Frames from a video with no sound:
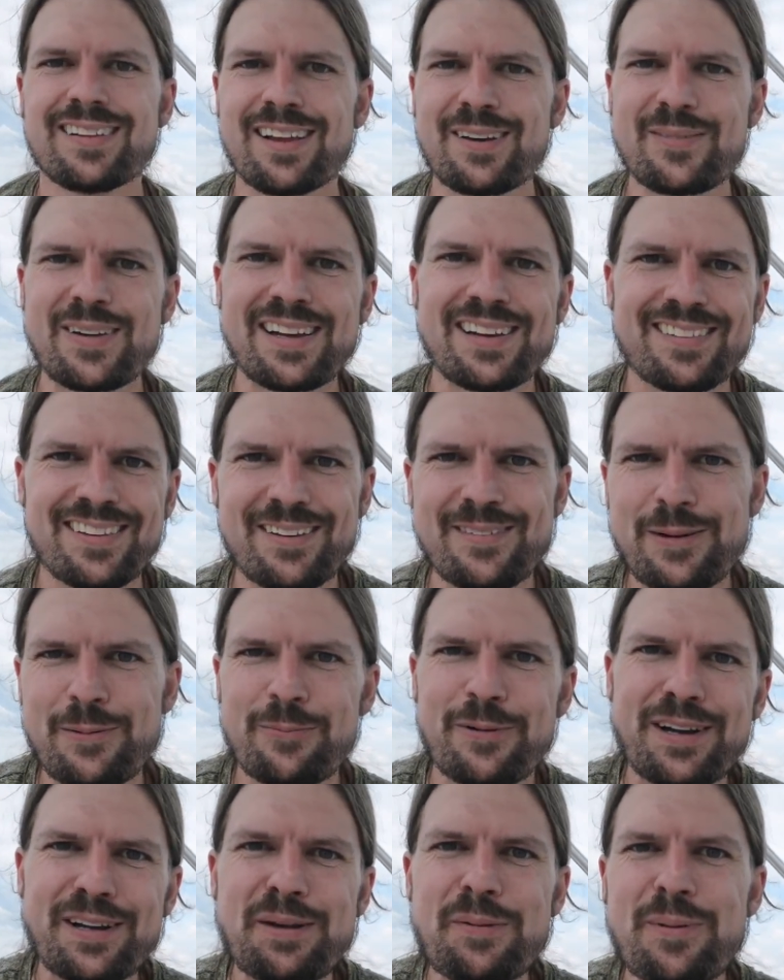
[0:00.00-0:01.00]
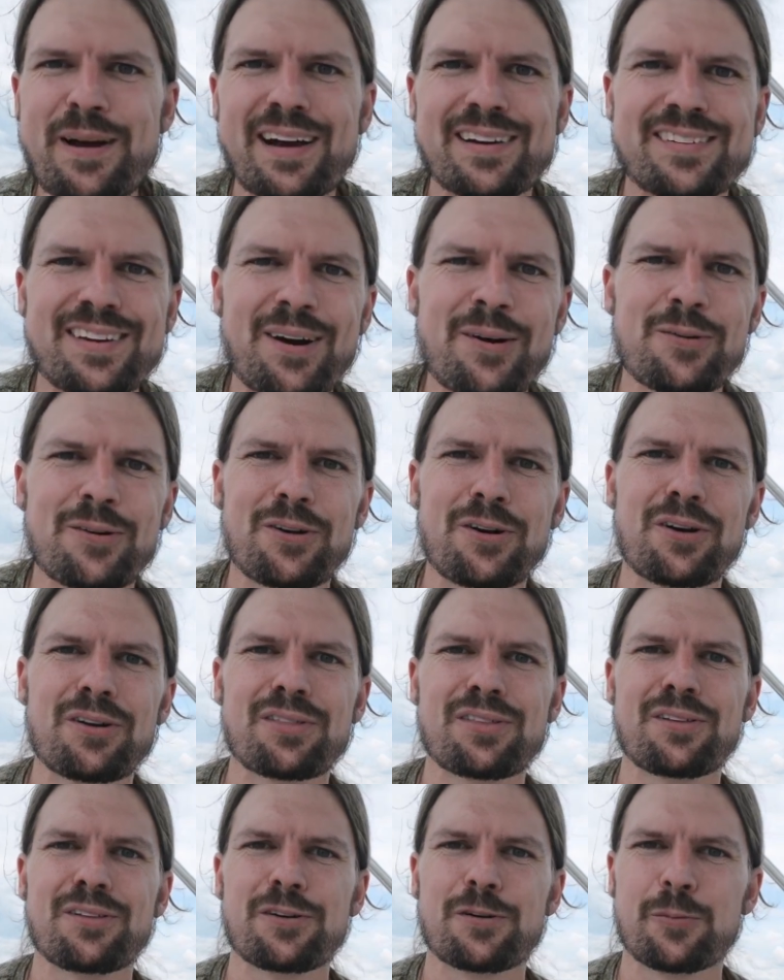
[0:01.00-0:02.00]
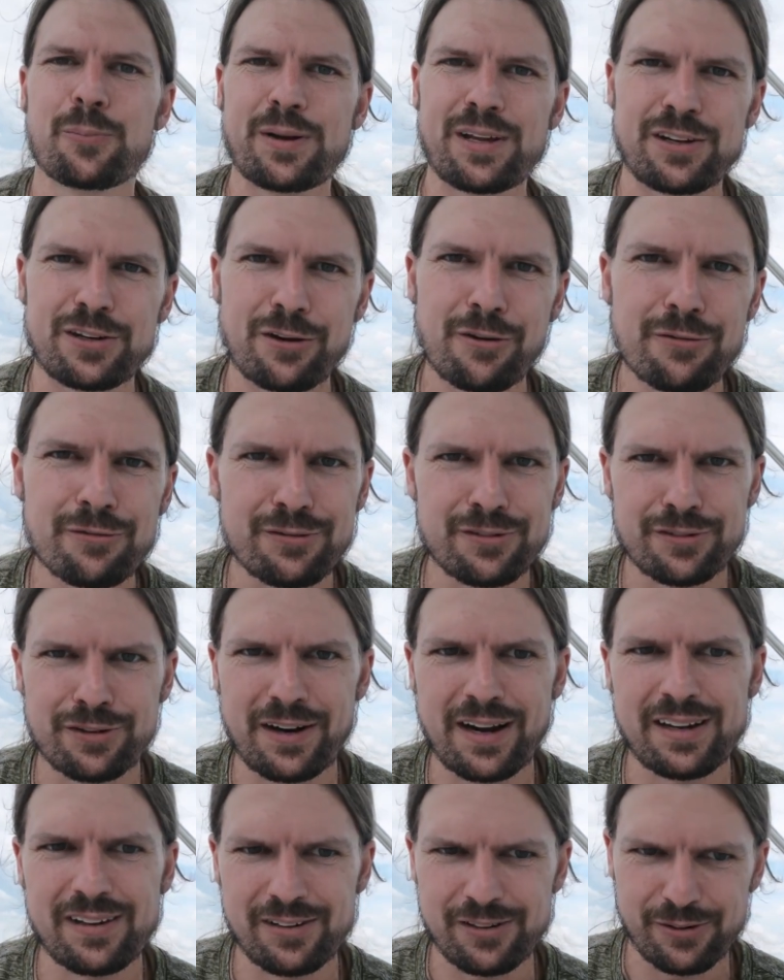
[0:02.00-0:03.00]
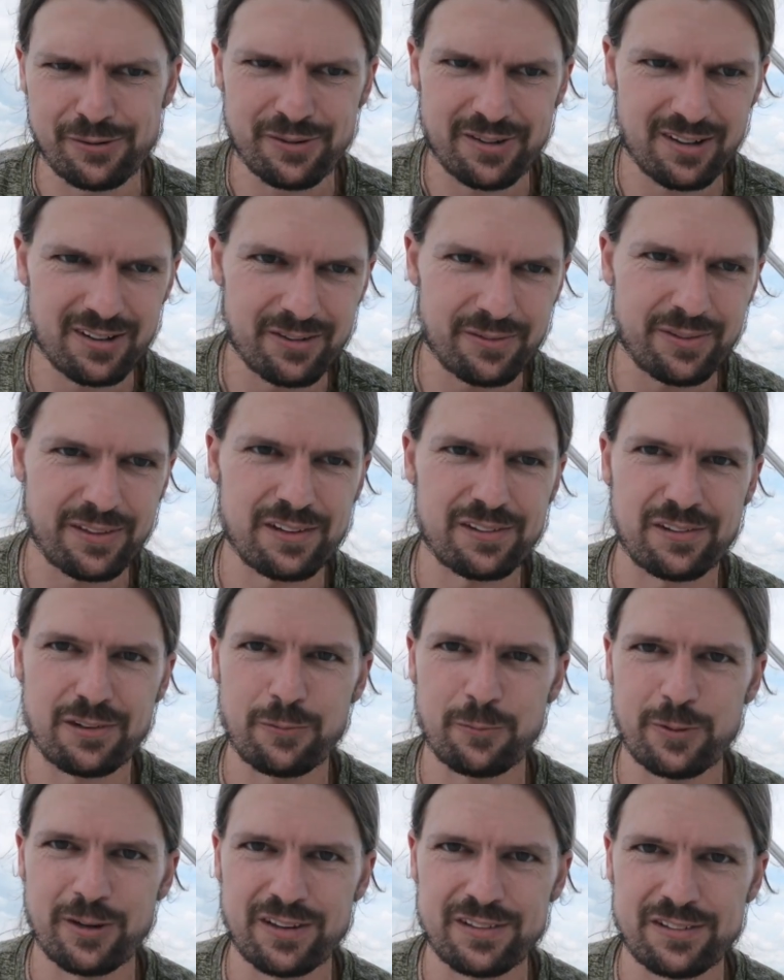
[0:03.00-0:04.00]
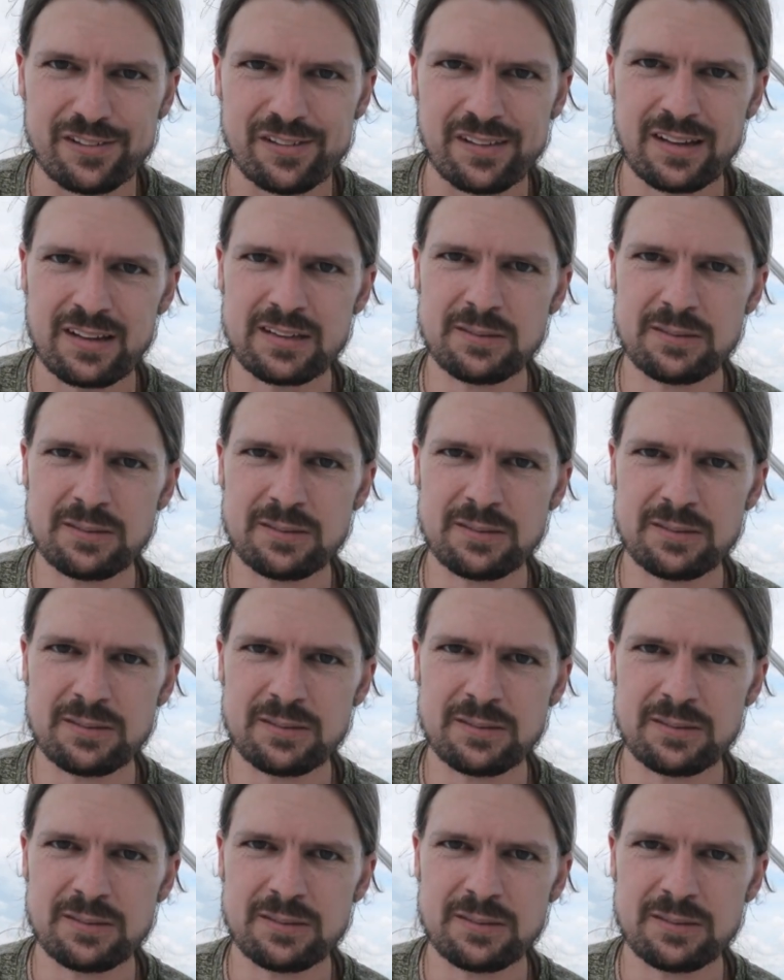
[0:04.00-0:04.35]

let me, let me bring you back down to earth a little bit. Don't try to do all of this at once.